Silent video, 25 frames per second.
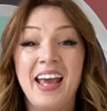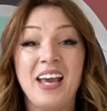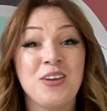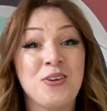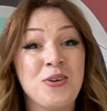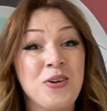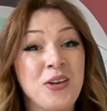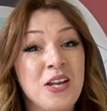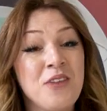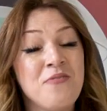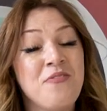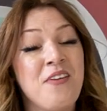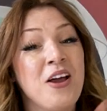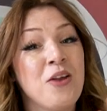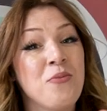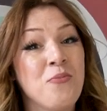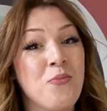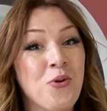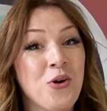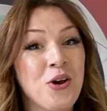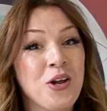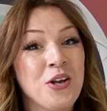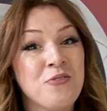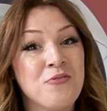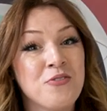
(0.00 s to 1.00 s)
you can find
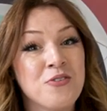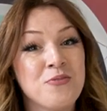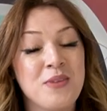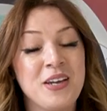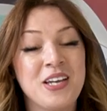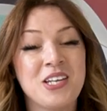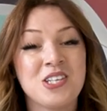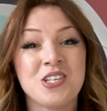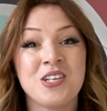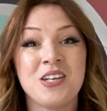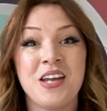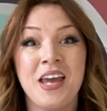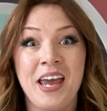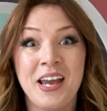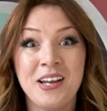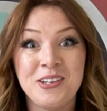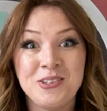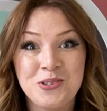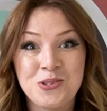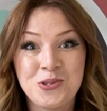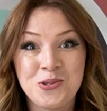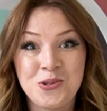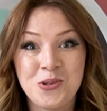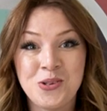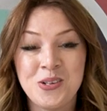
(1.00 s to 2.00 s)
more information and
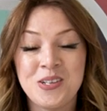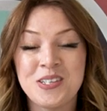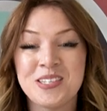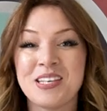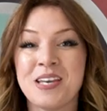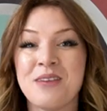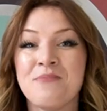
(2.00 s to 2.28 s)
tutorials